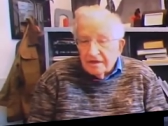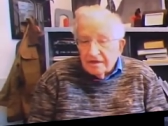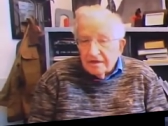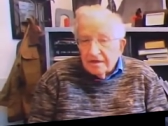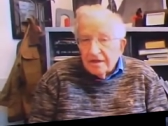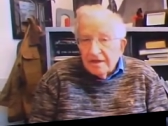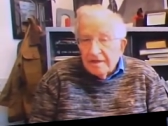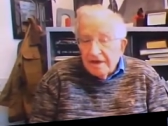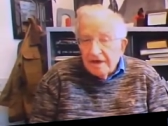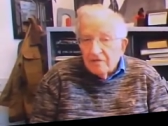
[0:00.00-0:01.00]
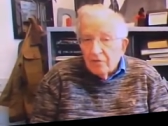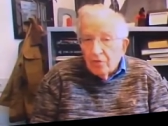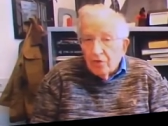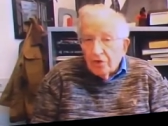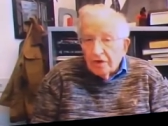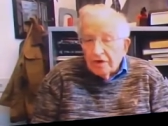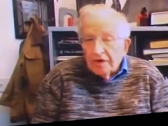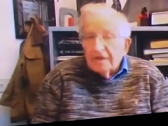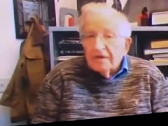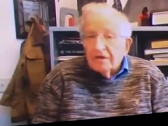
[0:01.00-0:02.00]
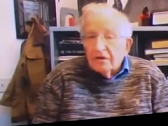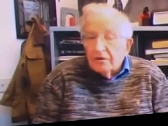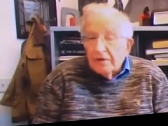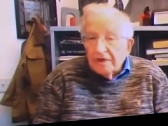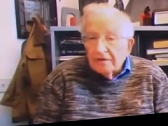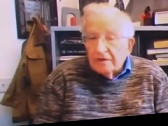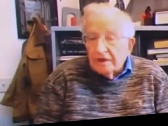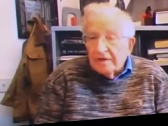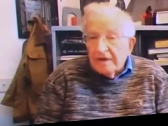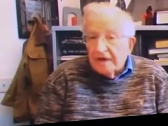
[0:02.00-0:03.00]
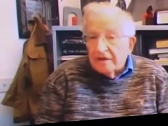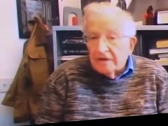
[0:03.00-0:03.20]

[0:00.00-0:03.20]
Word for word: eliminate war or will you eliminate the